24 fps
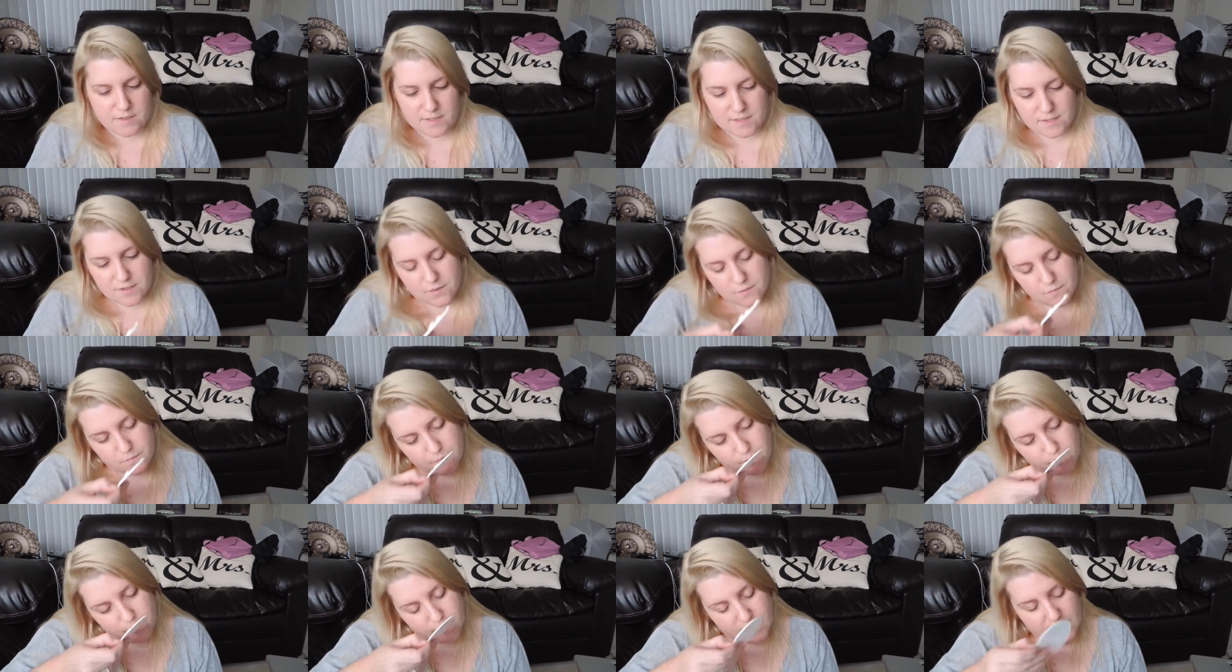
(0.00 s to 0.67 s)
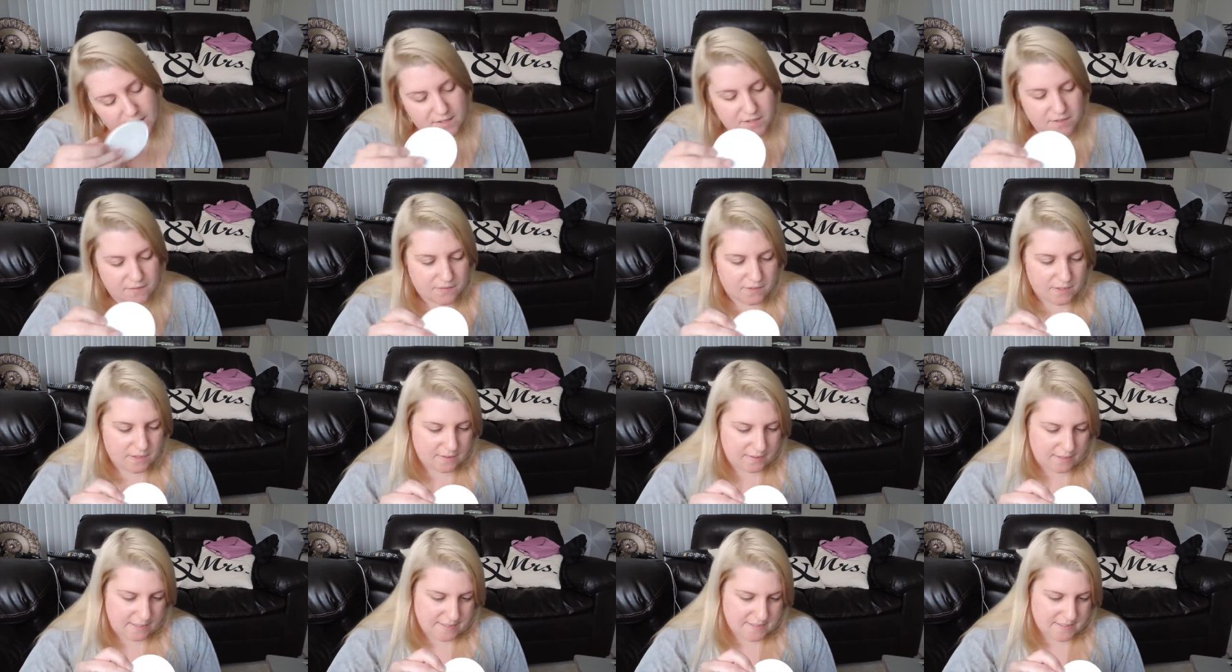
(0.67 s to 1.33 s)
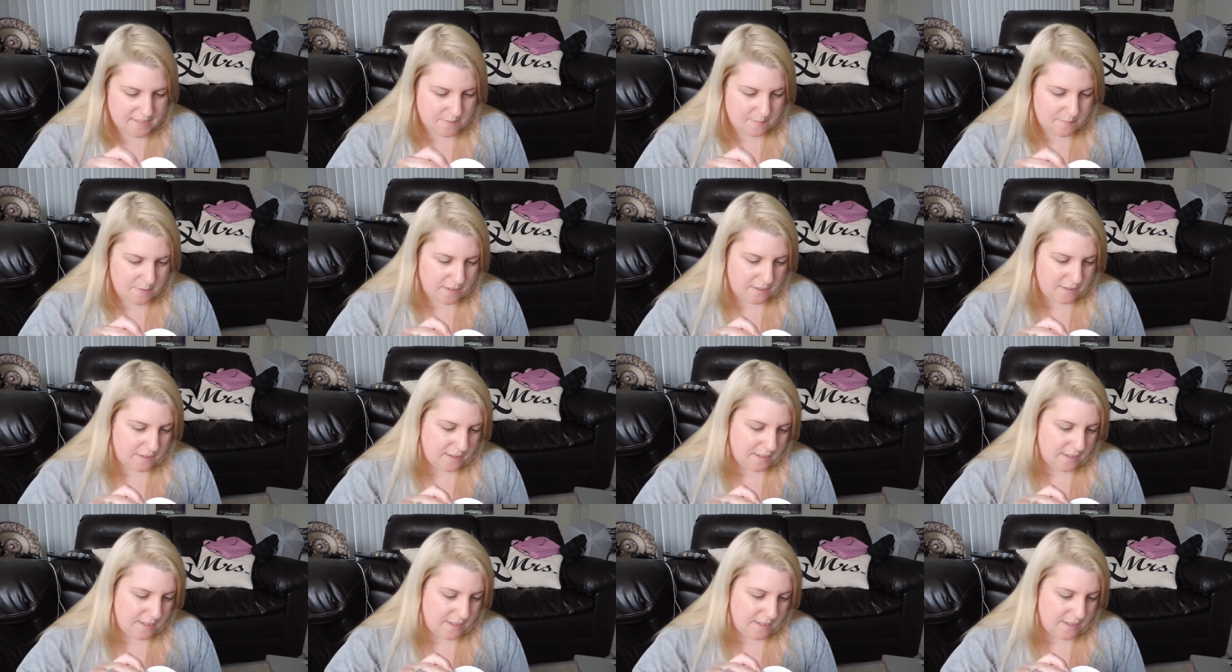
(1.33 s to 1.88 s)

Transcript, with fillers: doesn't, it's a very light smell.